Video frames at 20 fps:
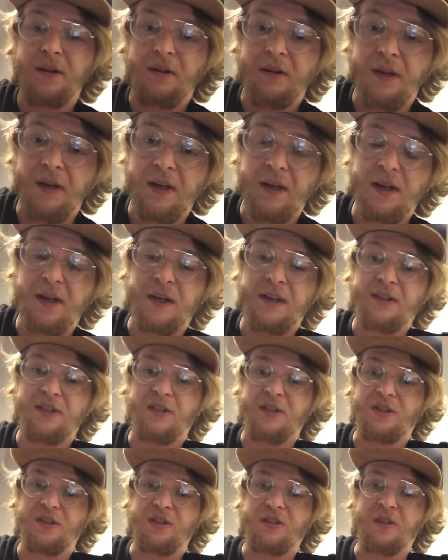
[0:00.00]
right? And
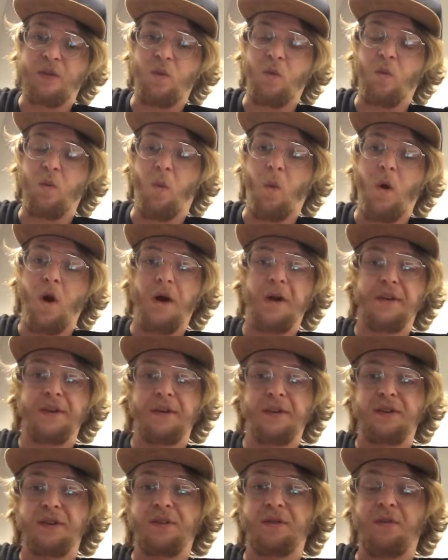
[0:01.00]
it's just
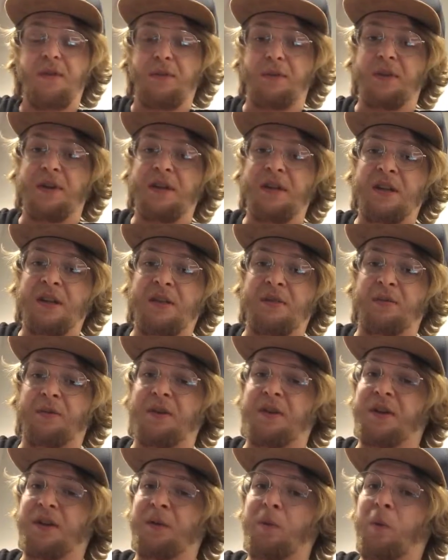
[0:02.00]
1, 3,
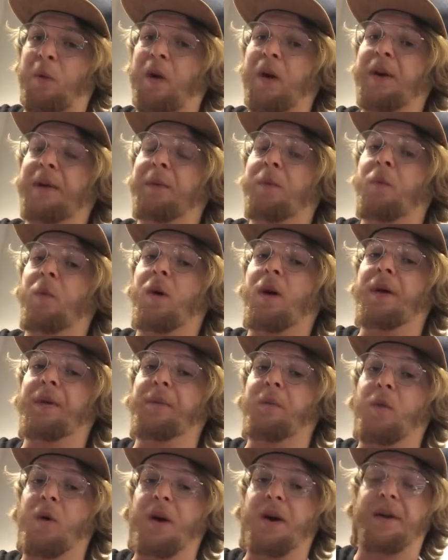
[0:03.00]
3, 1,
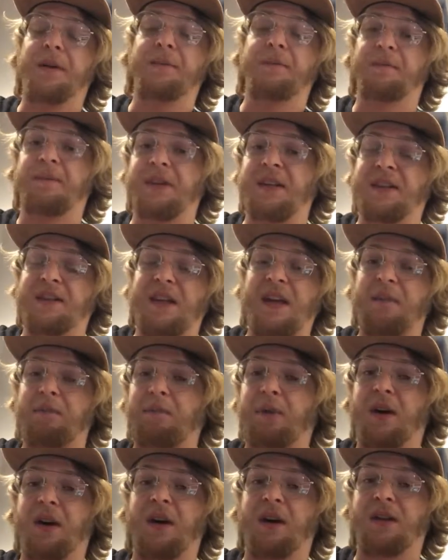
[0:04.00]
1, 1. It's
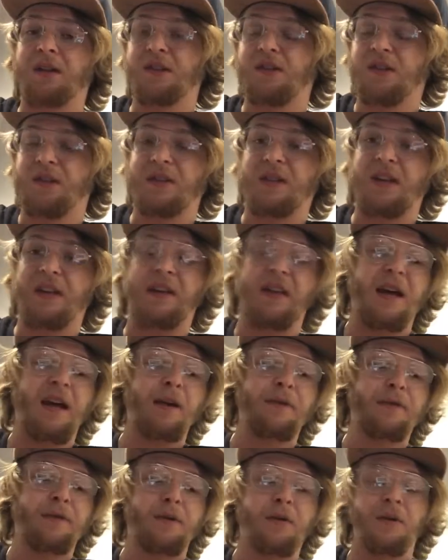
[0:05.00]
that bar, just like the
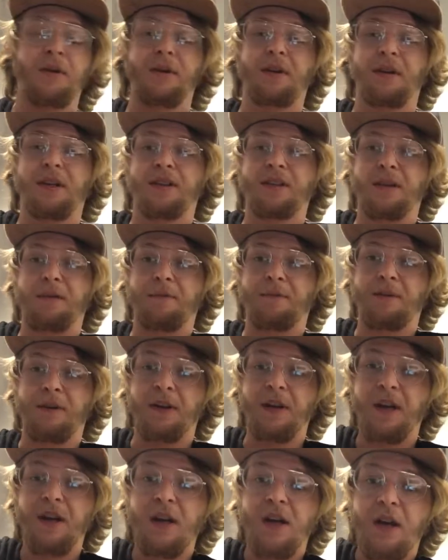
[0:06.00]
F chord, except
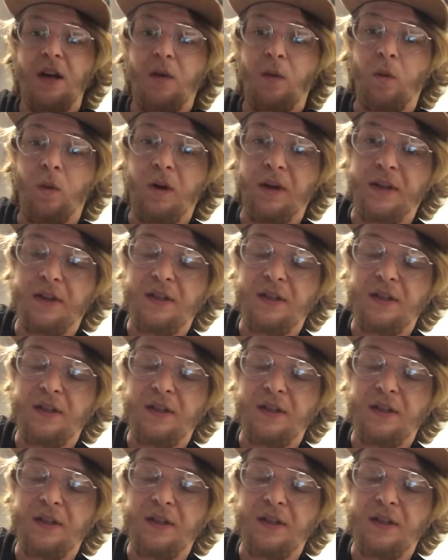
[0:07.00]
for we're